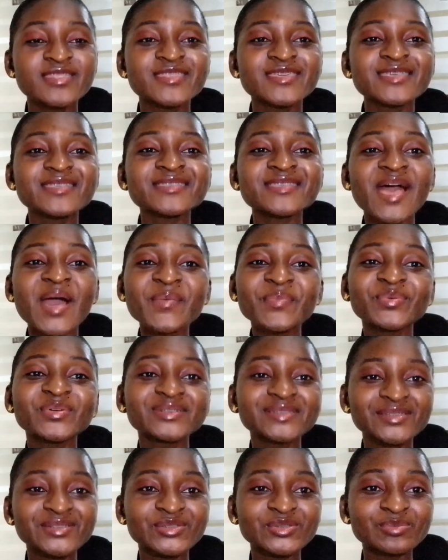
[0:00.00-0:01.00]
This
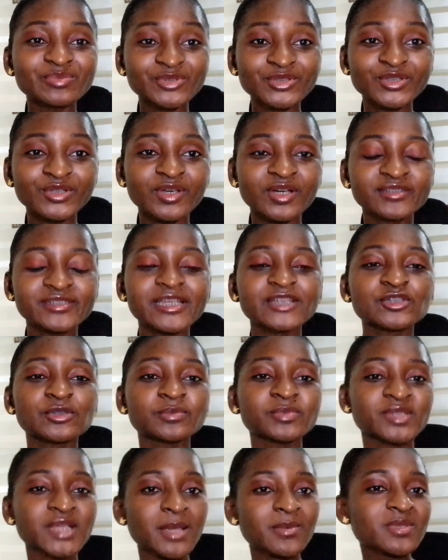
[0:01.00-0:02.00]
happens to me a lot. There are
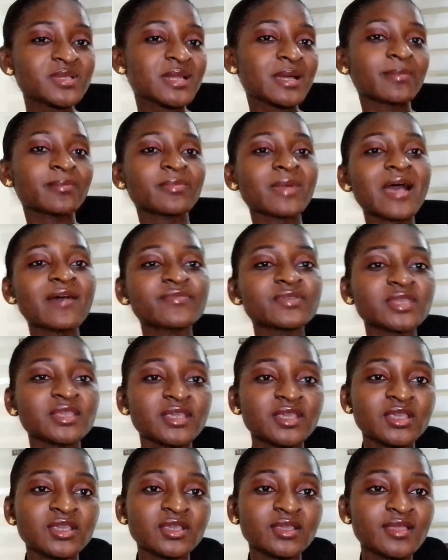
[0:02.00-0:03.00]
some times that I'm having
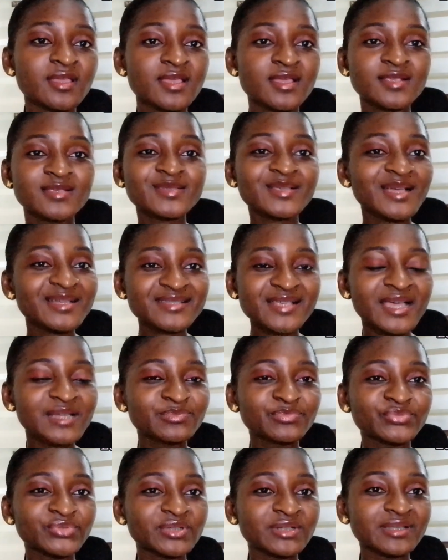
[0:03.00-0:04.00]
a
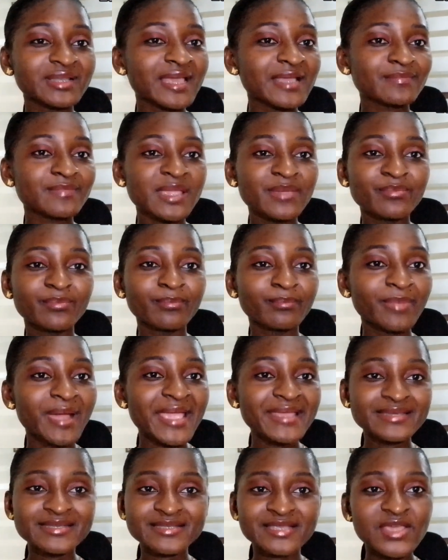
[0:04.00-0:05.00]
scattered brain, like my
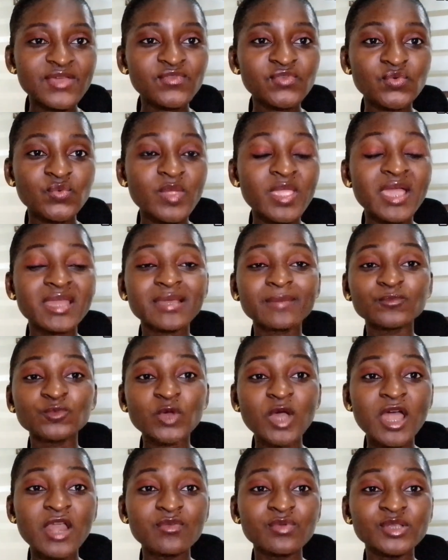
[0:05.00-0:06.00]
mind is everywhere and I'm
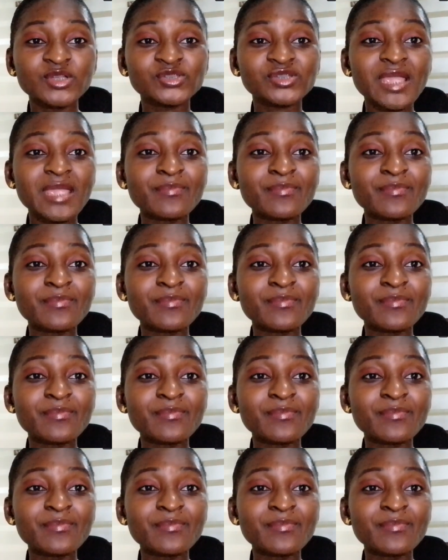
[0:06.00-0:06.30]
not arranged.